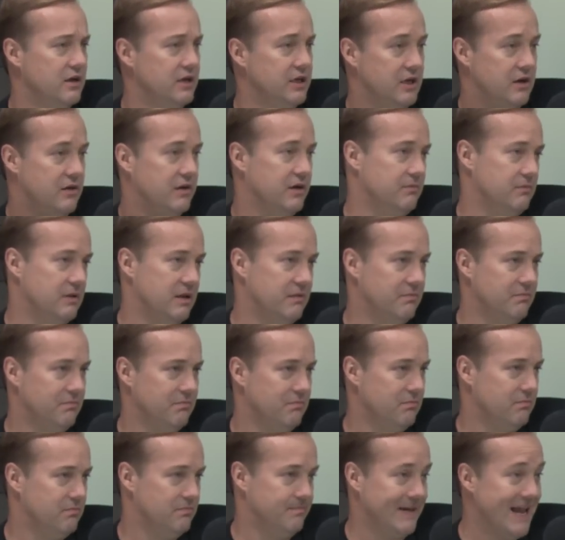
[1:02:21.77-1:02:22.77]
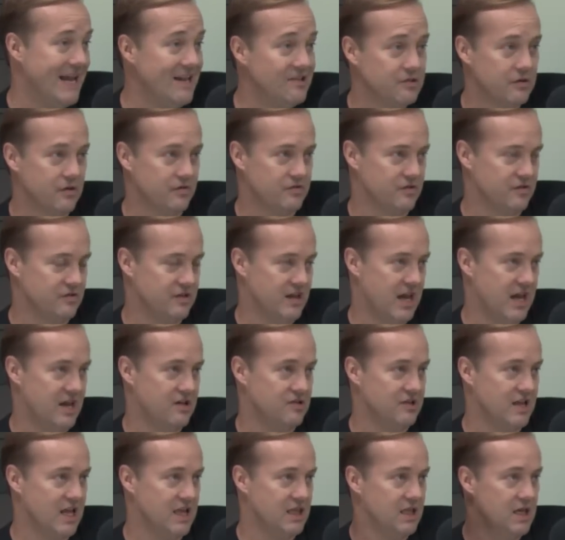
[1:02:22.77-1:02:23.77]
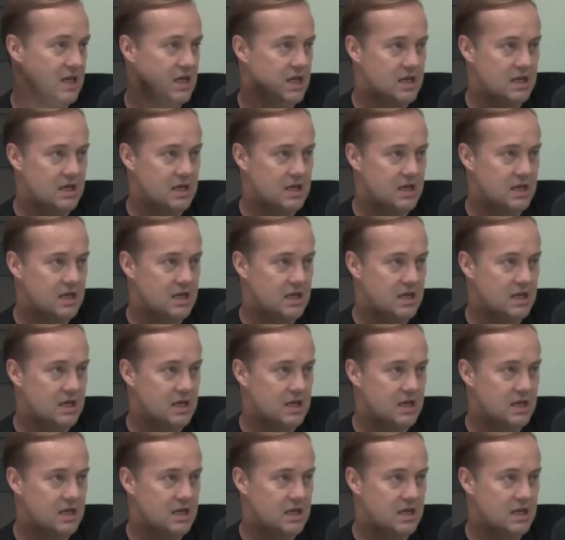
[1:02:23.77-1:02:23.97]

you know, in, in Bezos's case, that